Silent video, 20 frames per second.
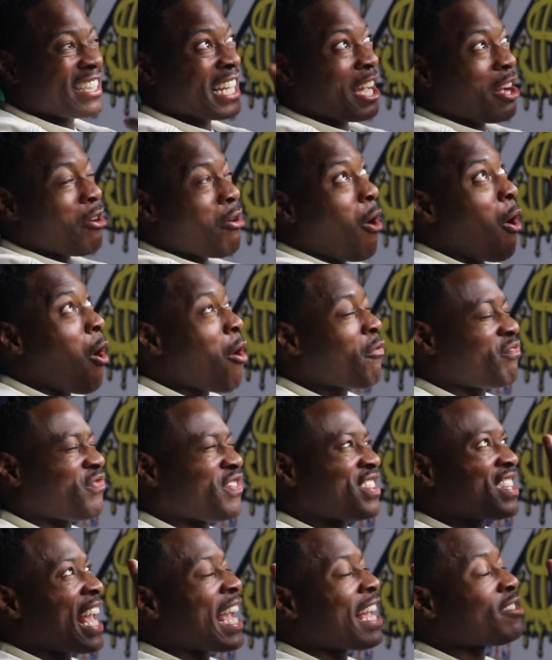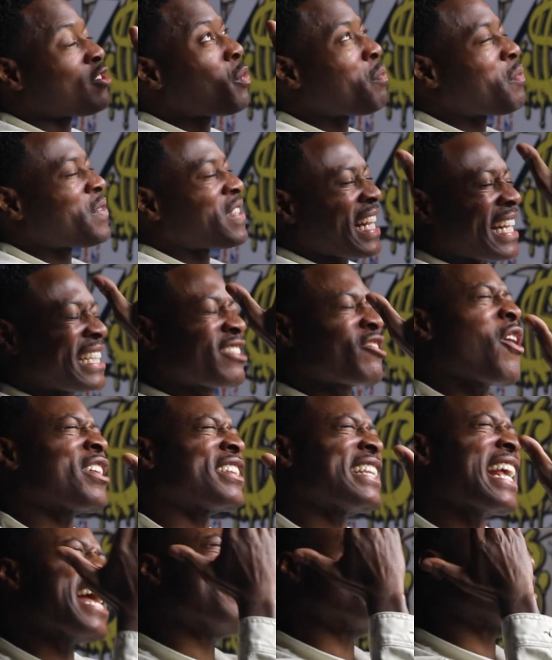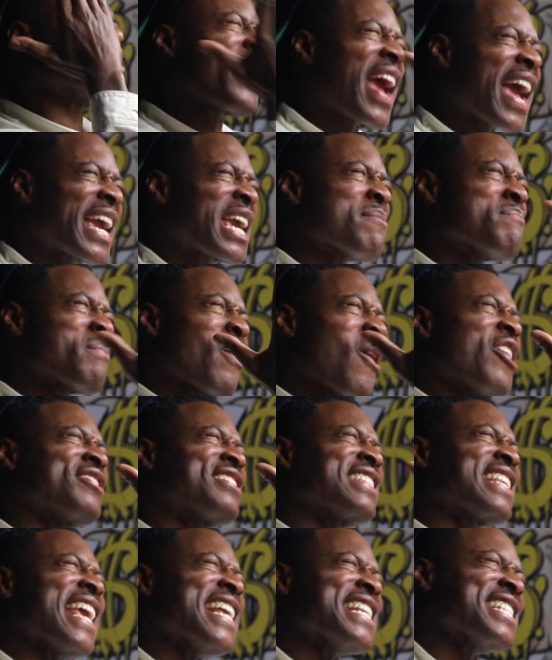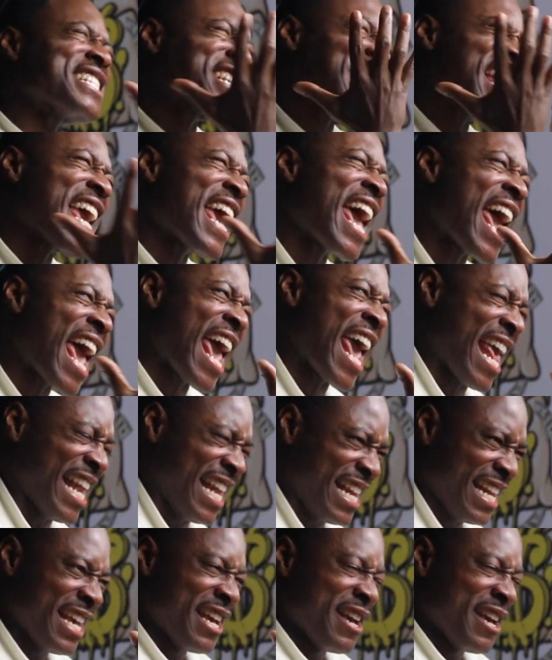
Tell off, say it. Talk that Dragon Ball Z shit.